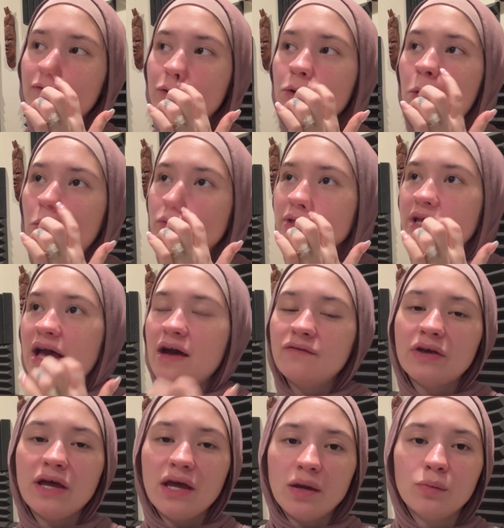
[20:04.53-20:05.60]
you only have a
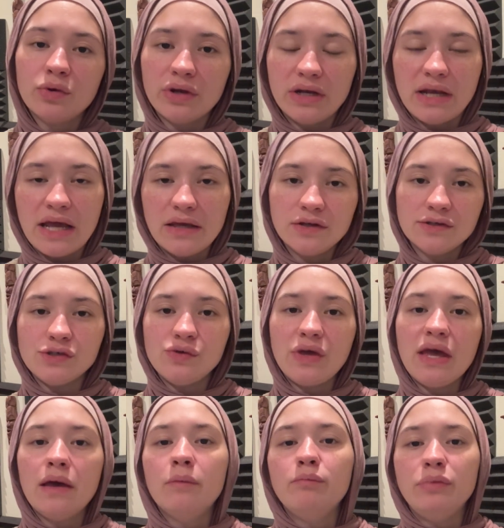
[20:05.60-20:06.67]
hammer and nails, you
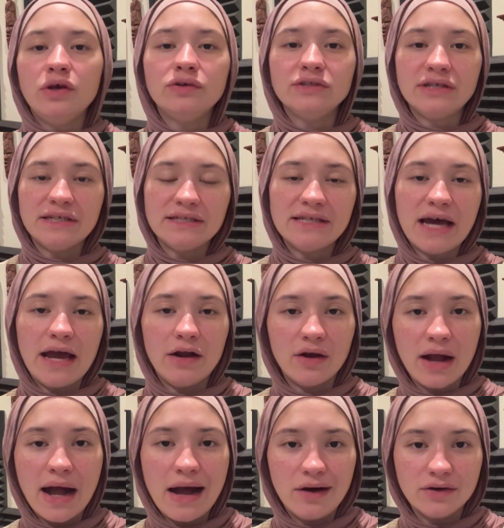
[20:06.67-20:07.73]
can't build an entire
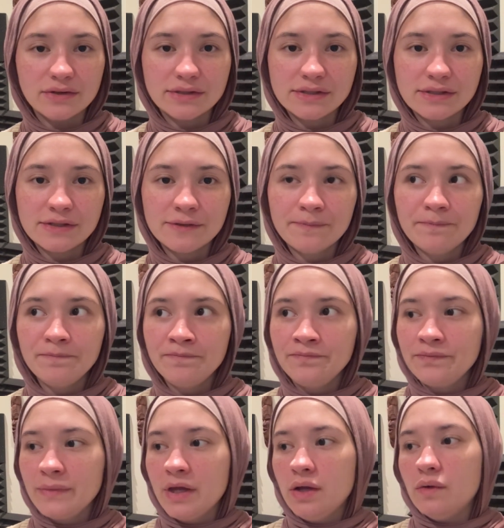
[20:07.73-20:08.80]
house,
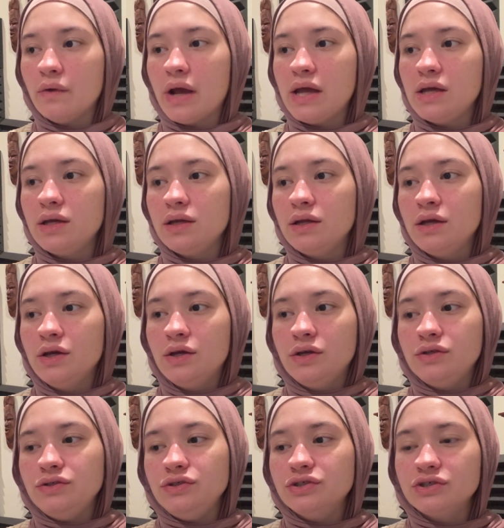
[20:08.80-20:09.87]
right?
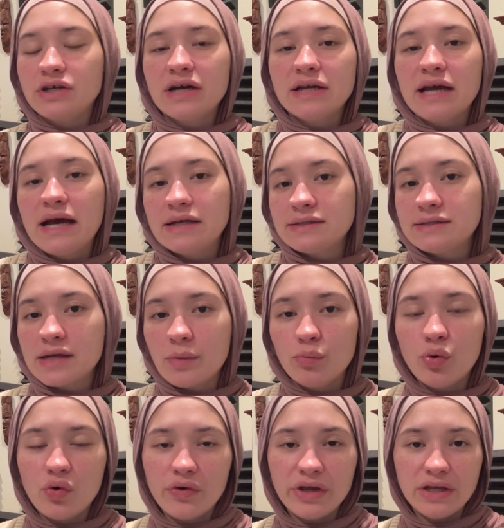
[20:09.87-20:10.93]
You're gonna at some
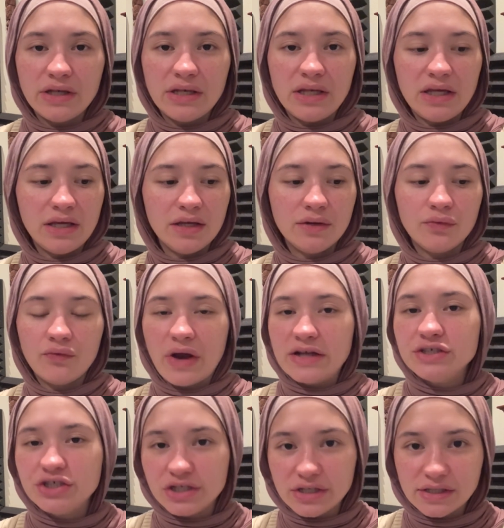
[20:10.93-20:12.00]
point need
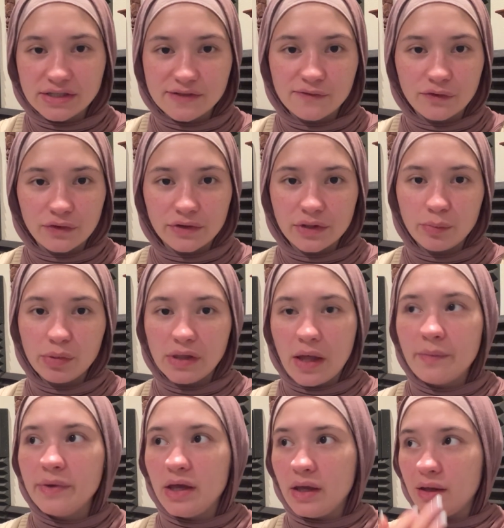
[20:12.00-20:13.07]
wrenches for the
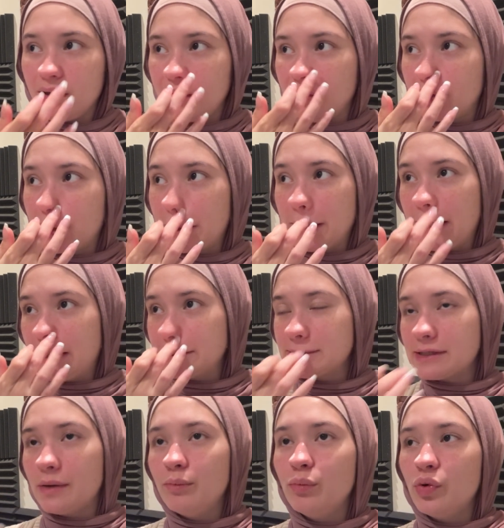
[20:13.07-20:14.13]
plumbing. You're gonna at
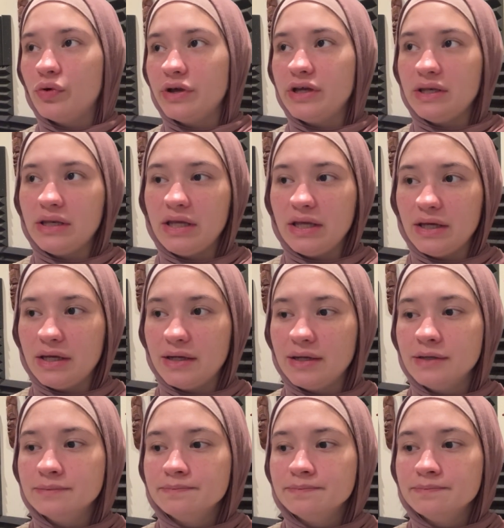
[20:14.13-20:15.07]
some point need